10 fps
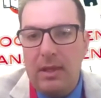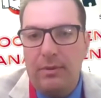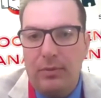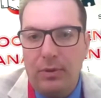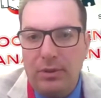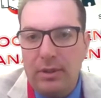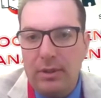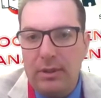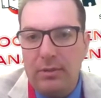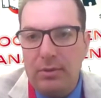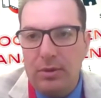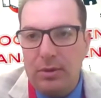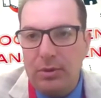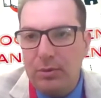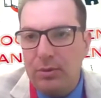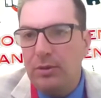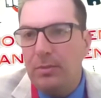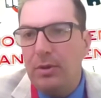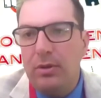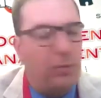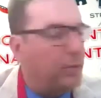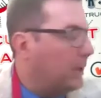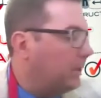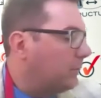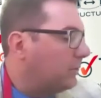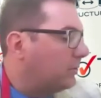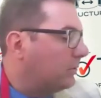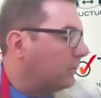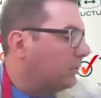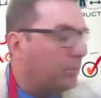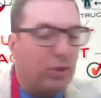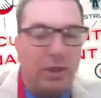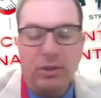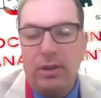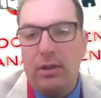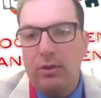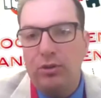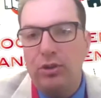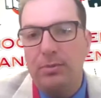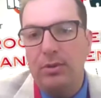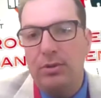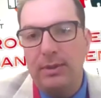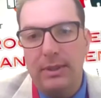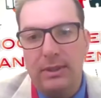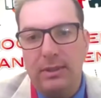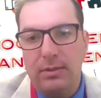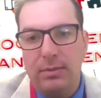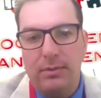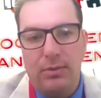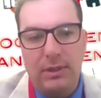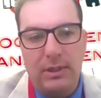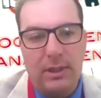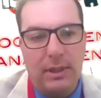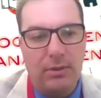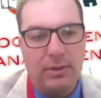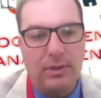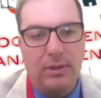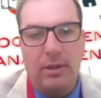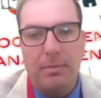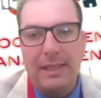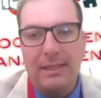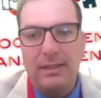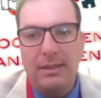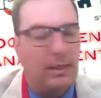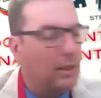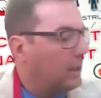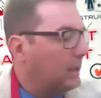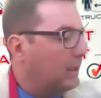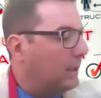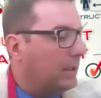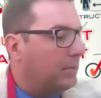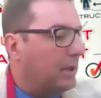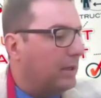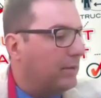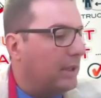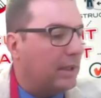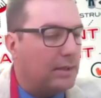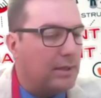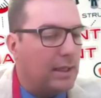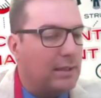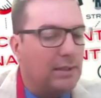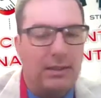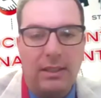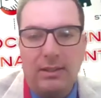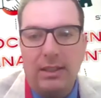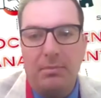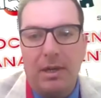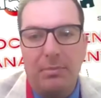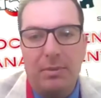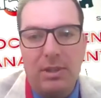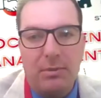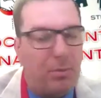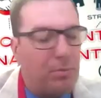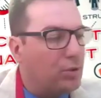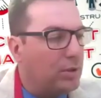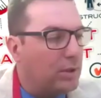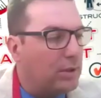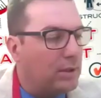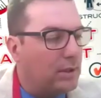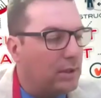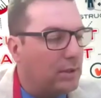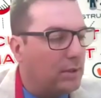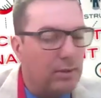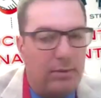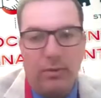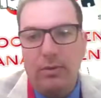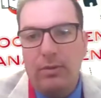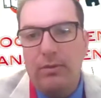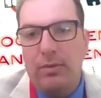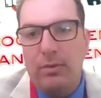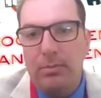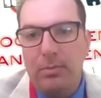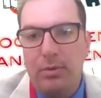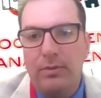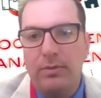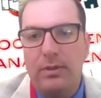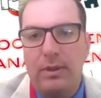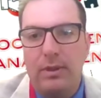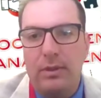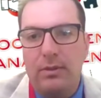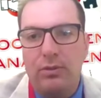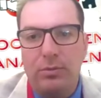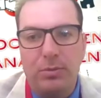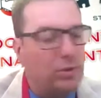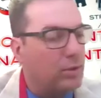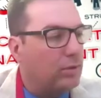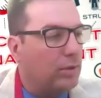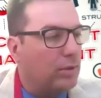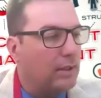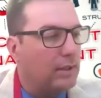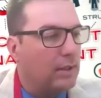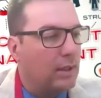In the future, it would also be good if we are able to potentially contribute to it. We've recently increased our capacity and believe that at this stage there might be some opportunity for improved contribution to that.